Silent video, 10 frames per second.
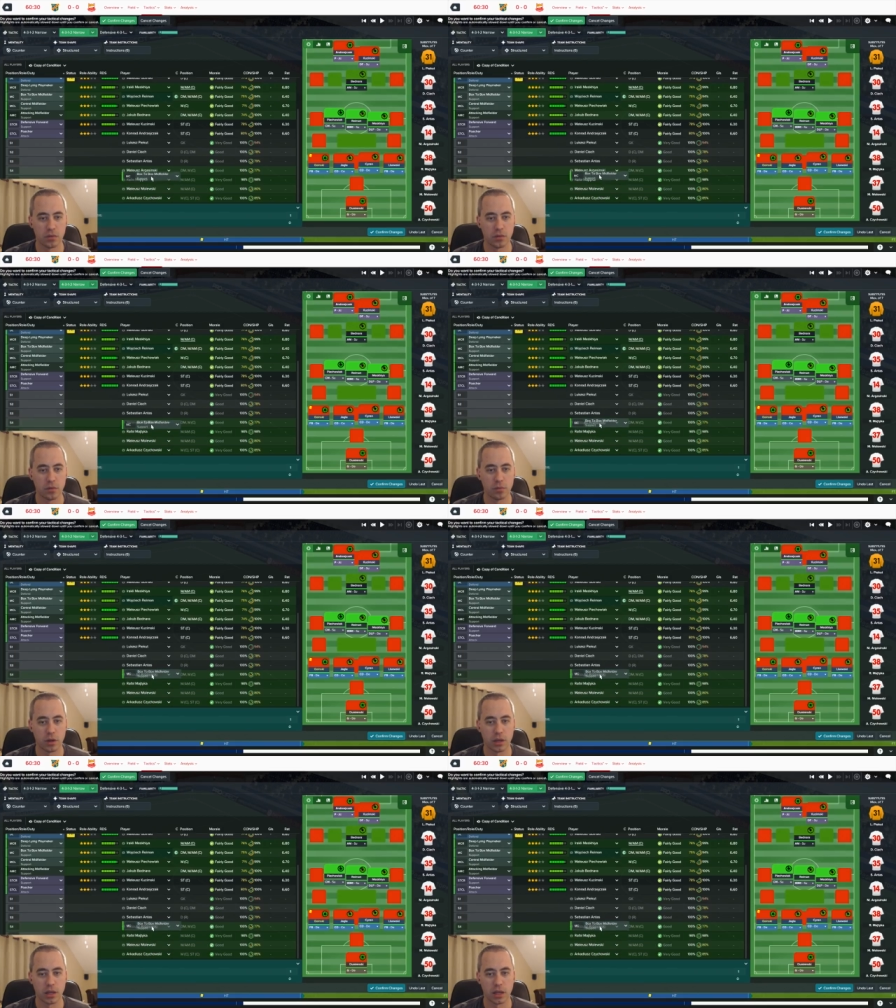We'll
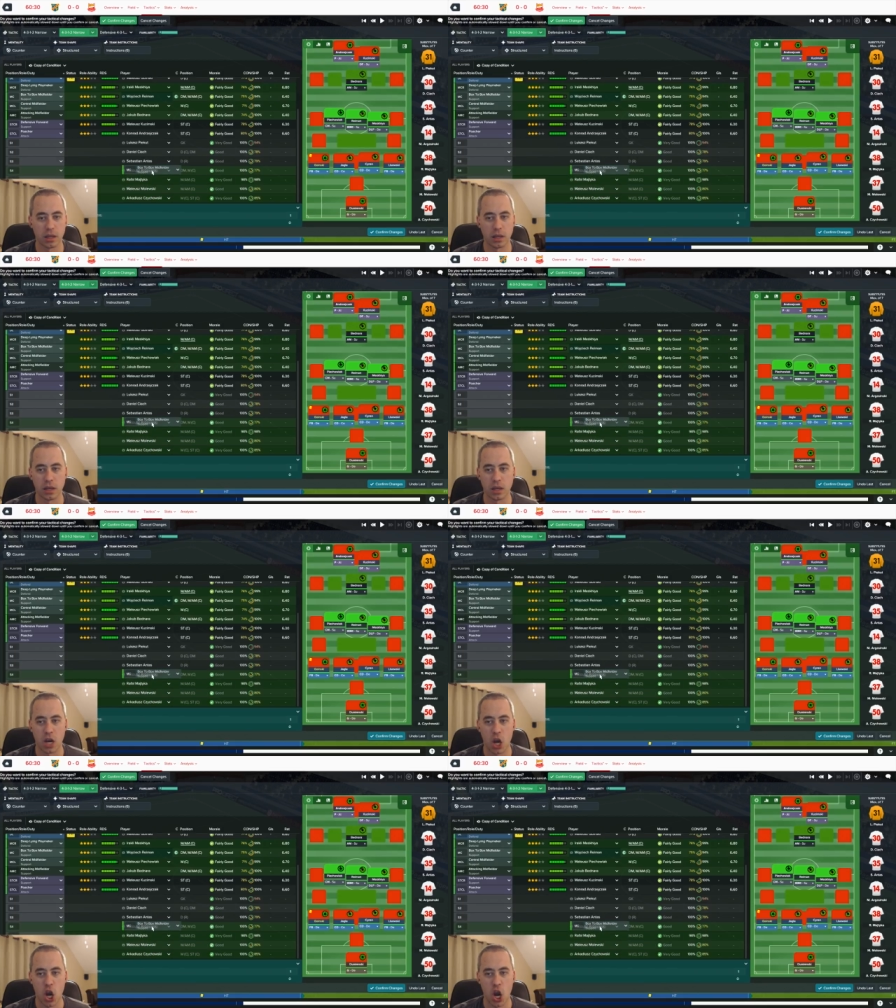bring
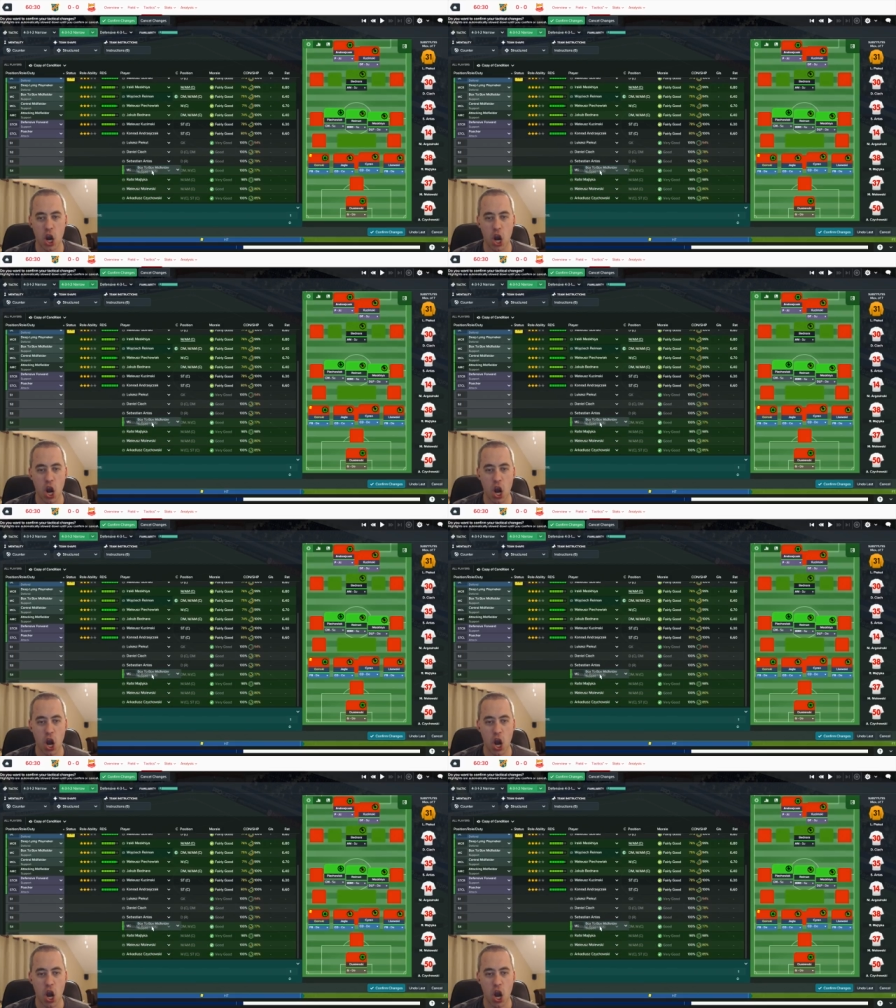
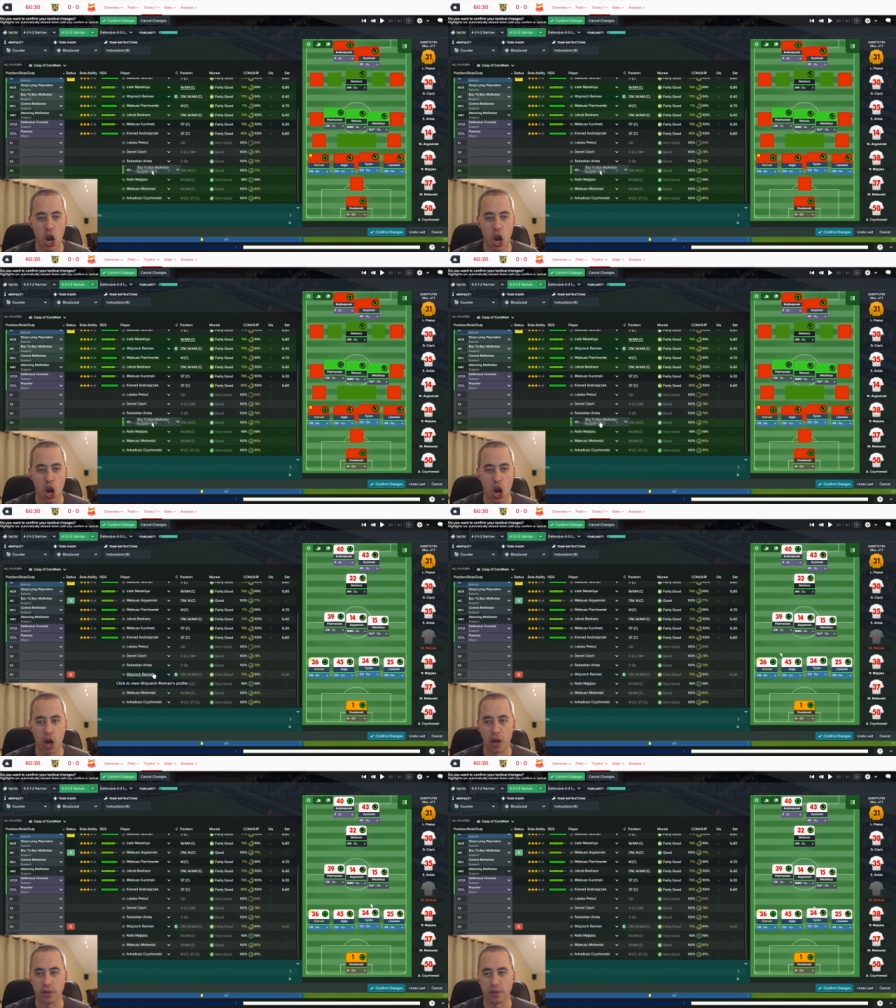in
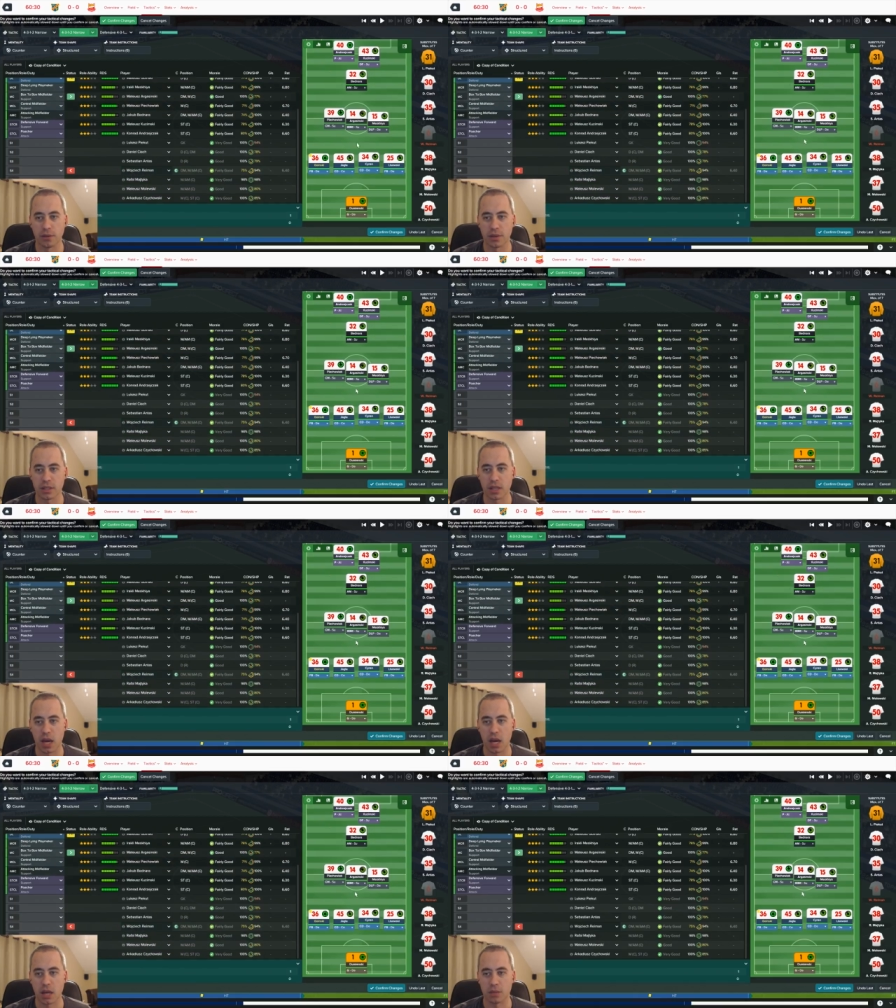this
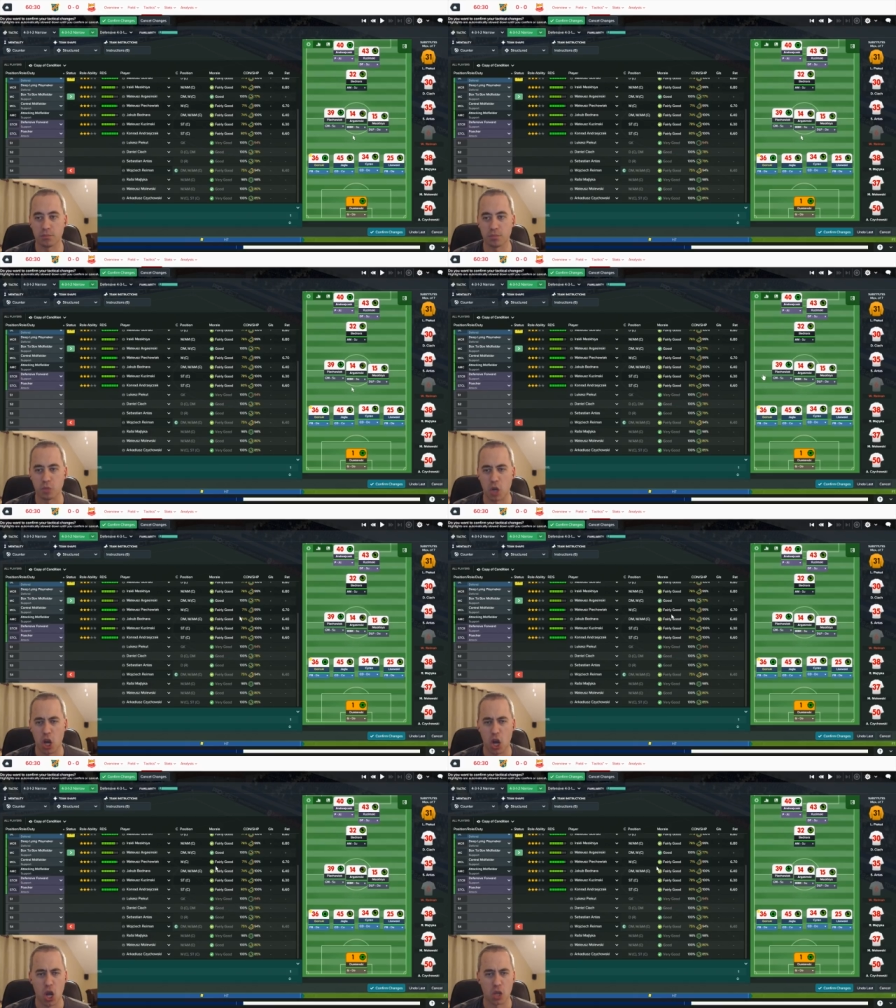guy.
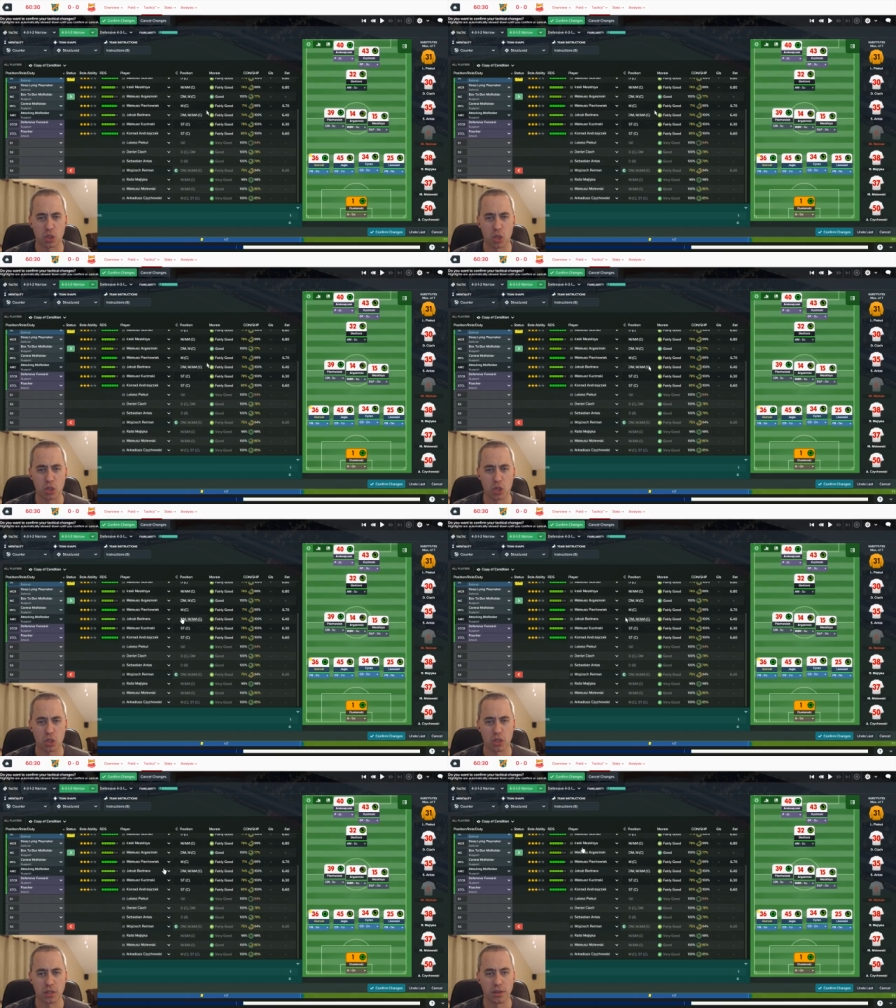Yes, yes, yes,
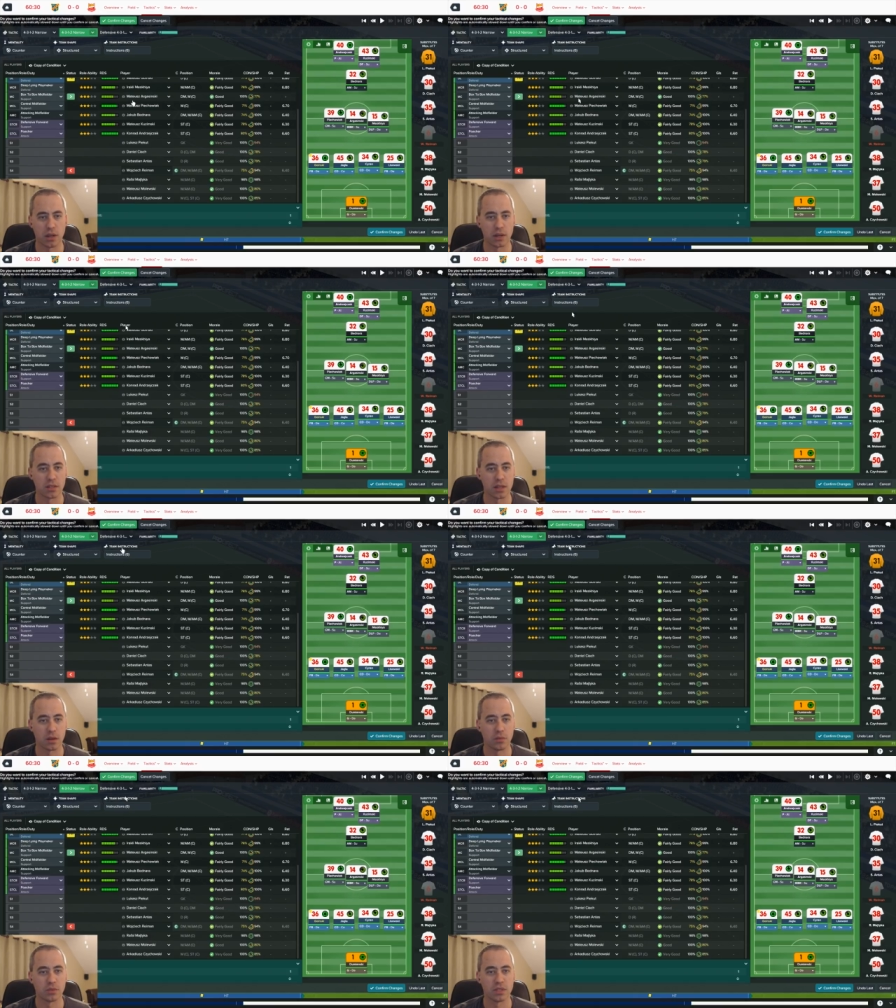yes. And then in a
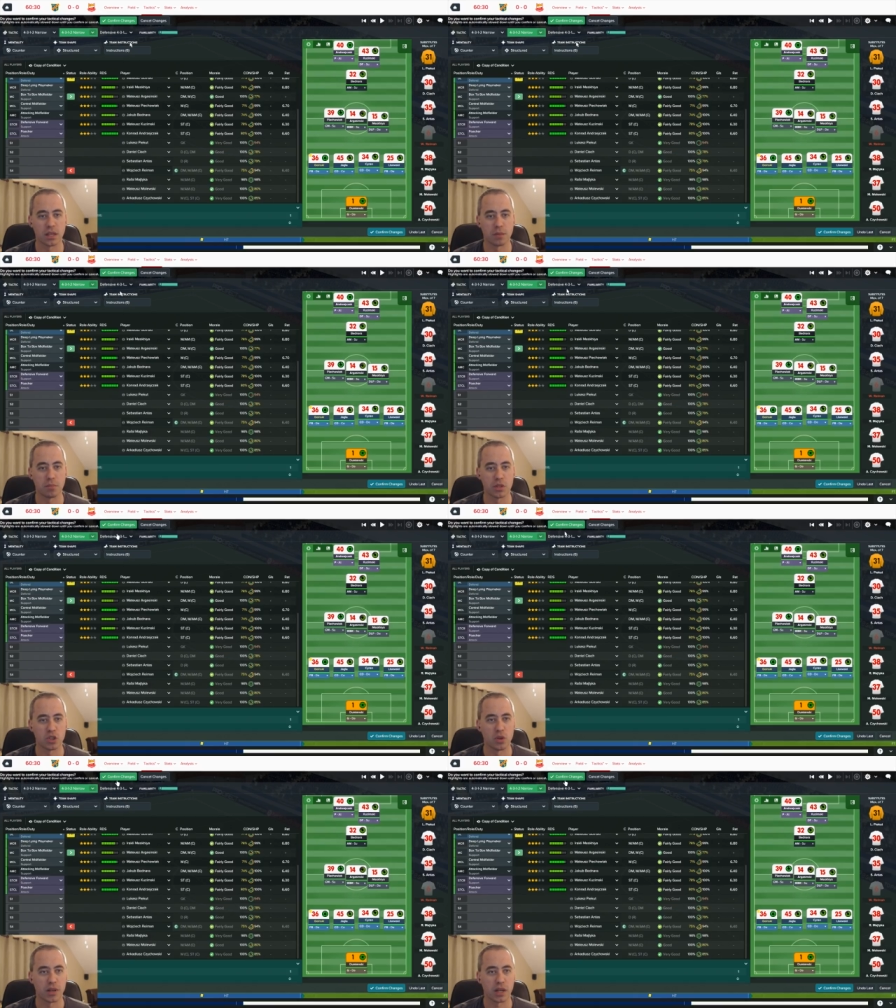second, we'll take
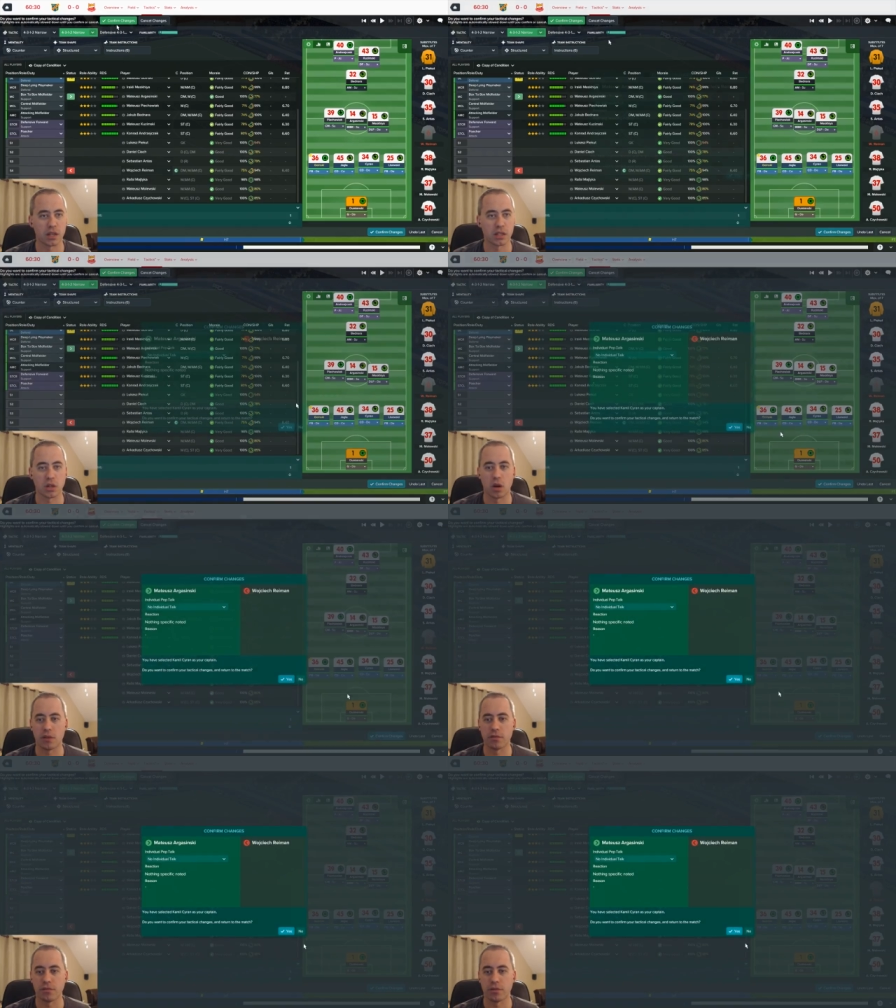Pachovic
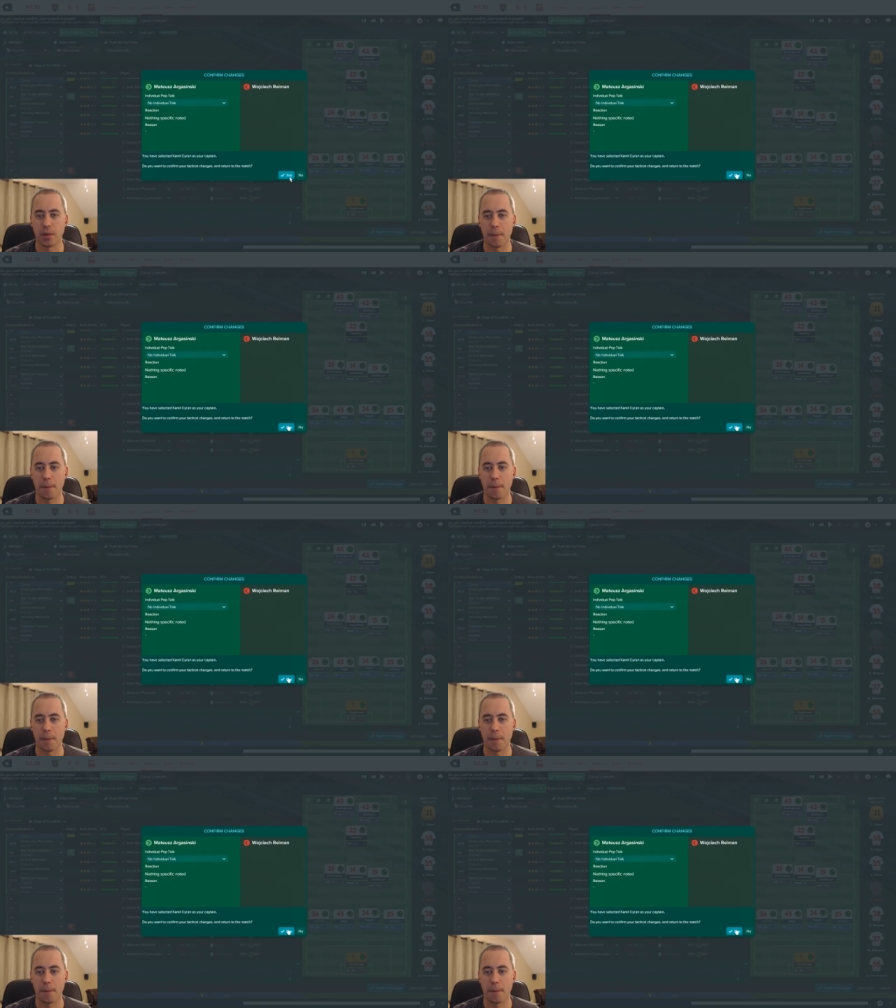off.